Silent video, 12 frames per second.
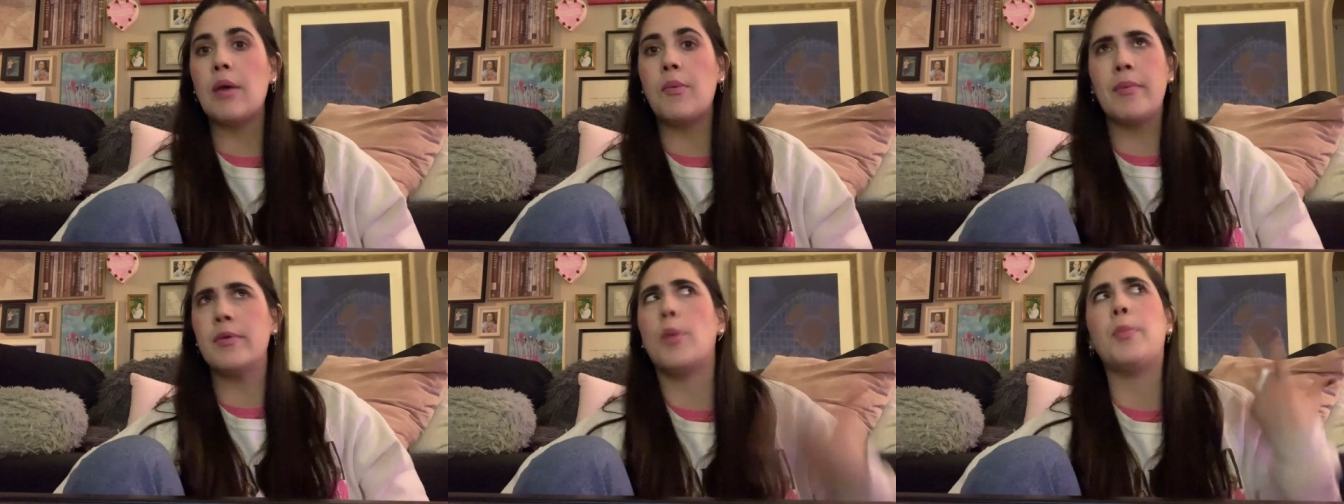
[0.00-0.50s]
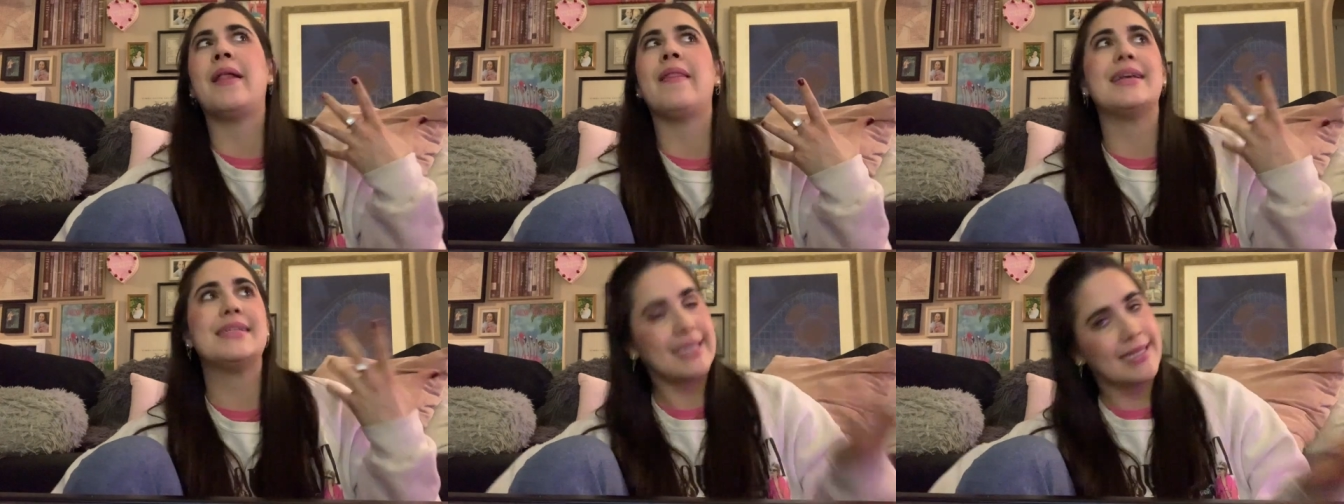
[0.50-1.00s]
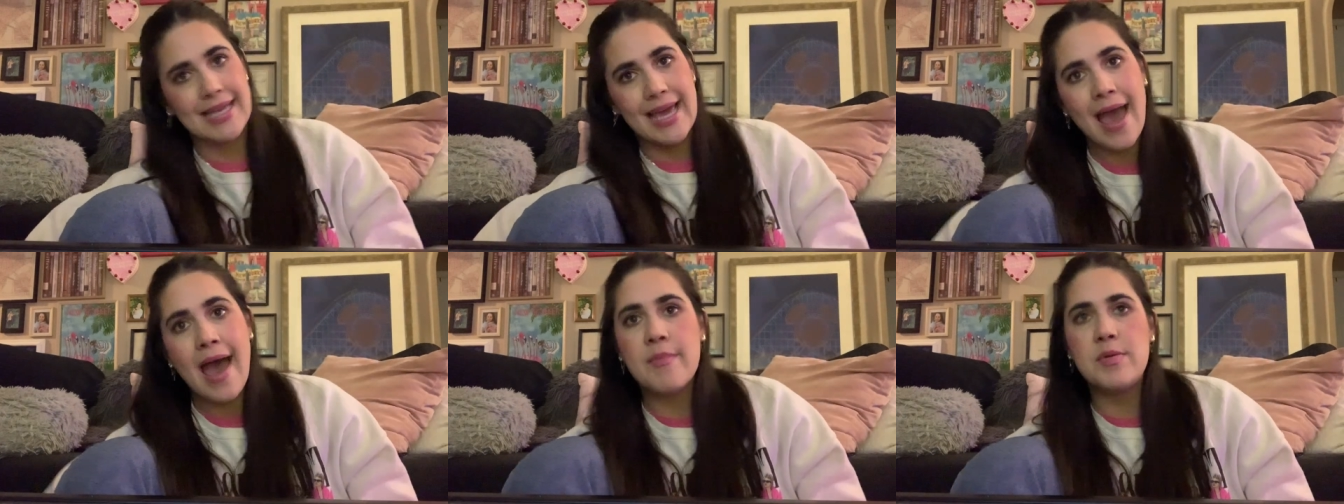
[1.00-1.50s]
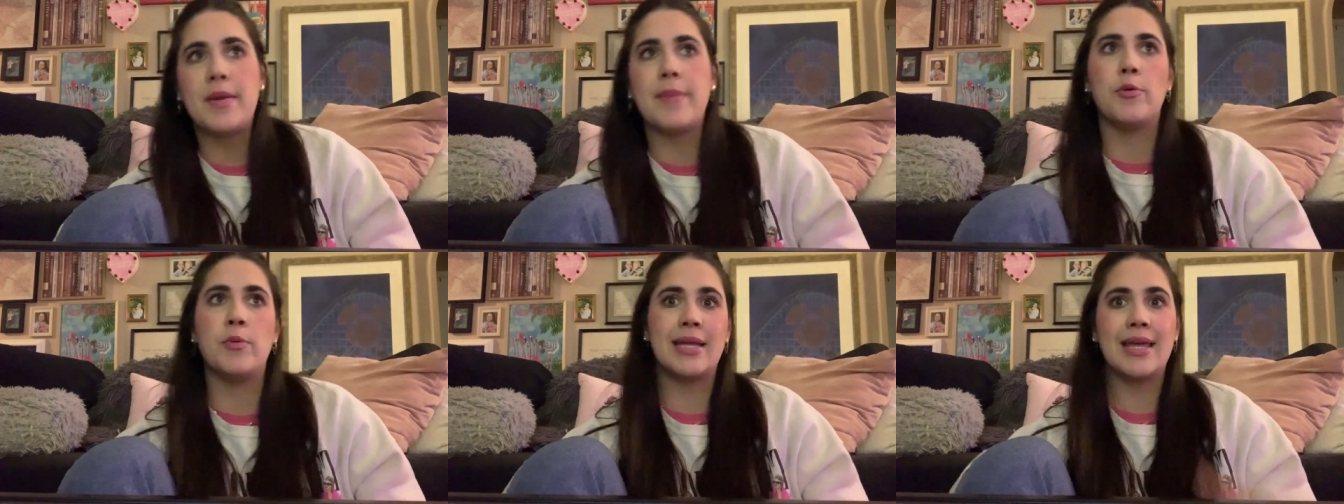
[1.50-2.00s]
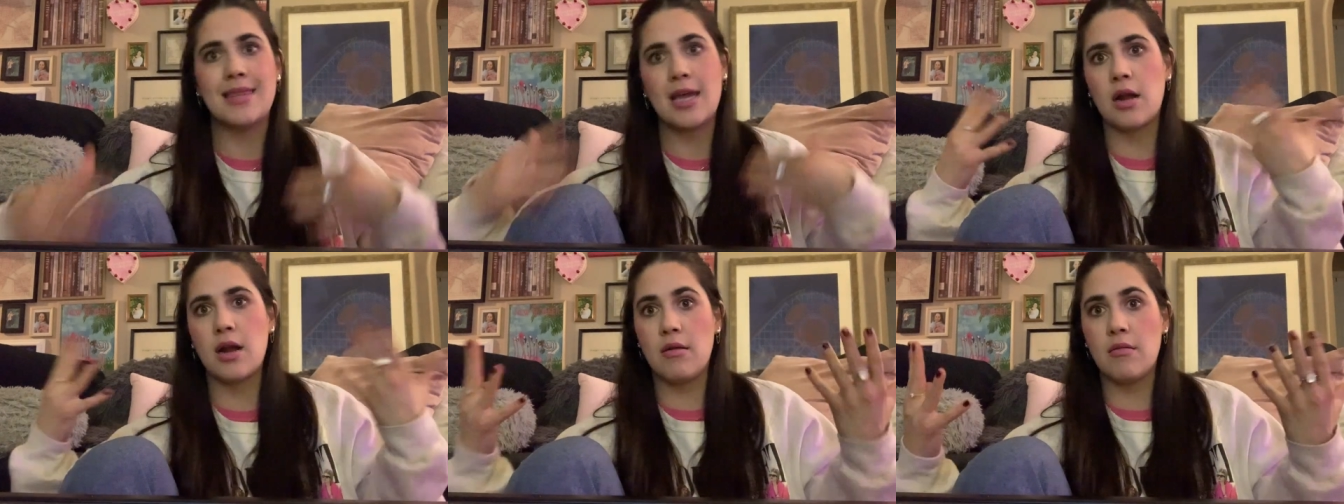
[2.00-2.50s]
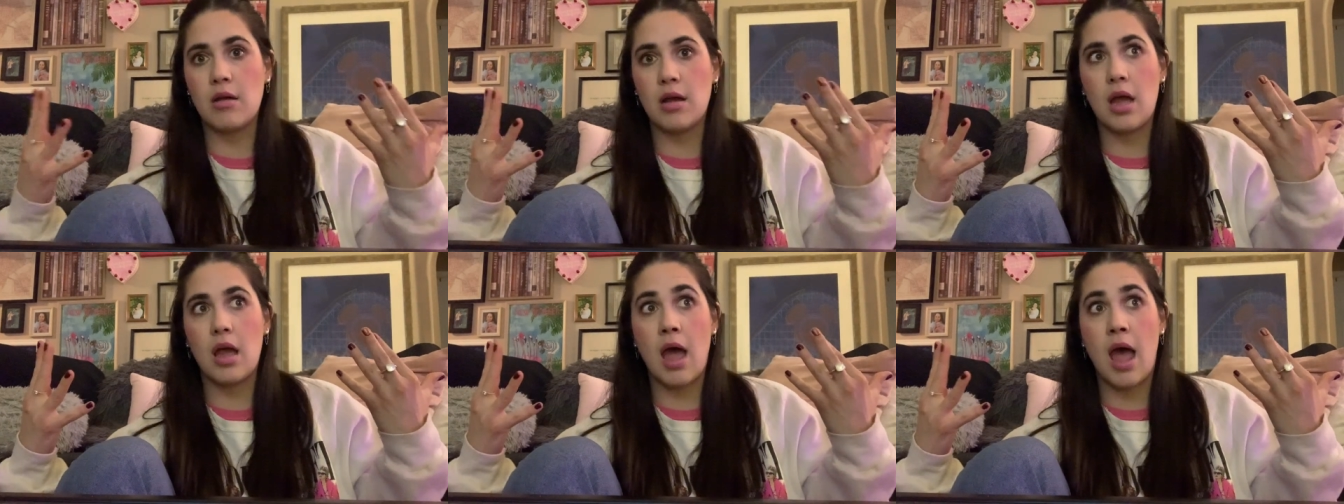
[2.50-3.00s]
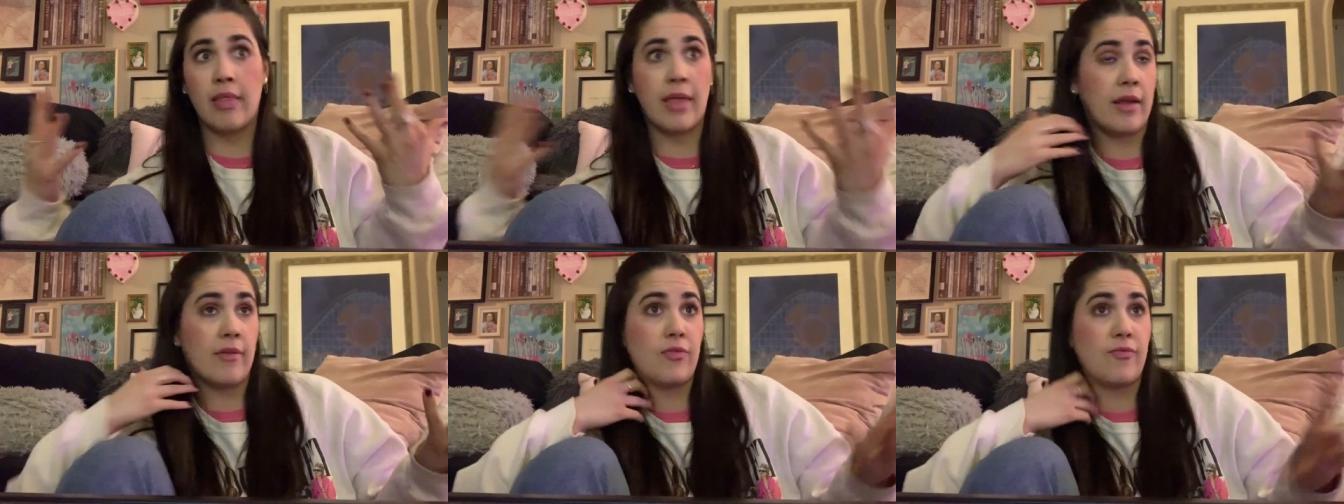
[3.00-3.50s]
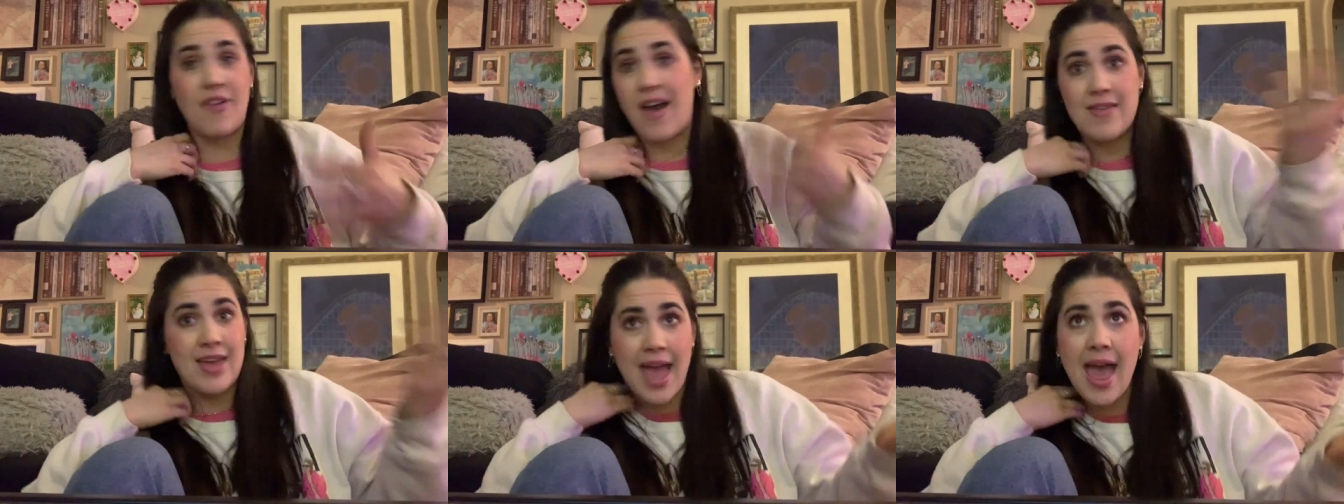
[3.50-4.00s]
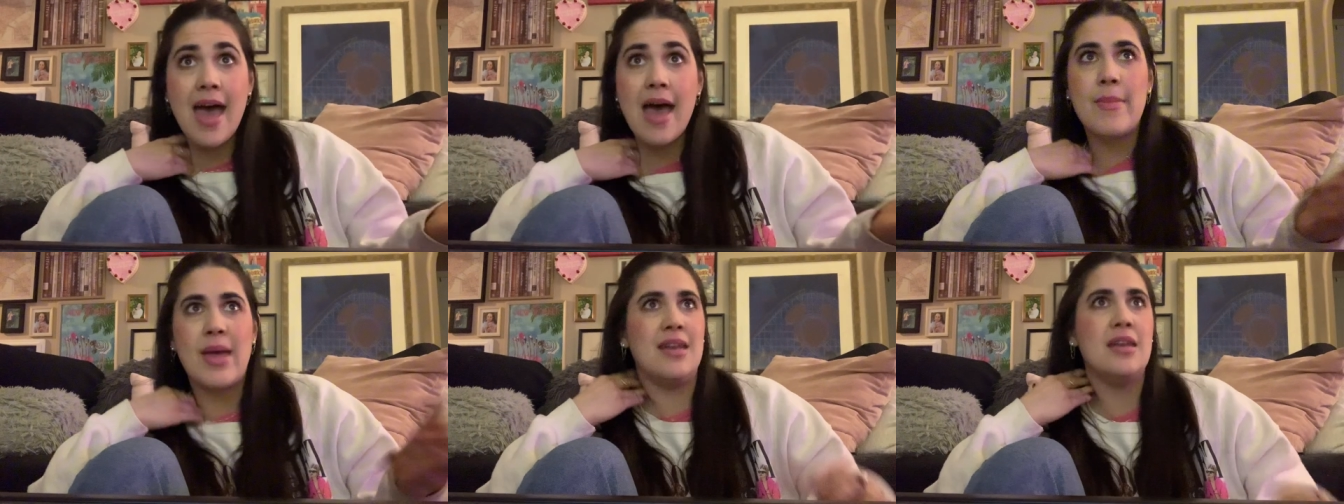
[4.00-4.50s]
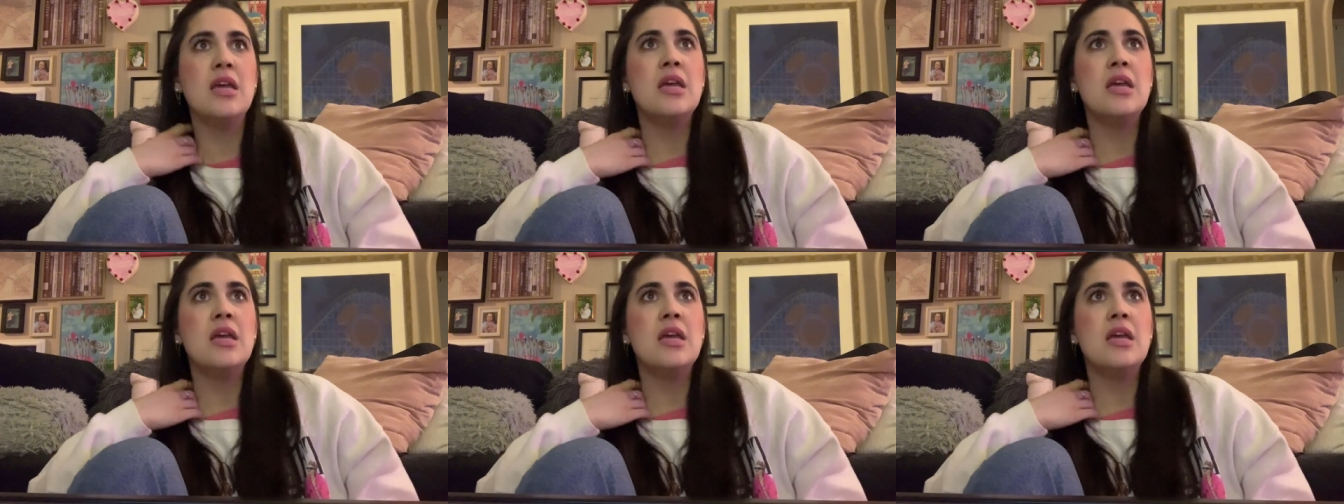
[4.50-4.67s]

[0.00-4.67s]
We would open at like 6 a.m. and people would get there at like 5 a.m. And,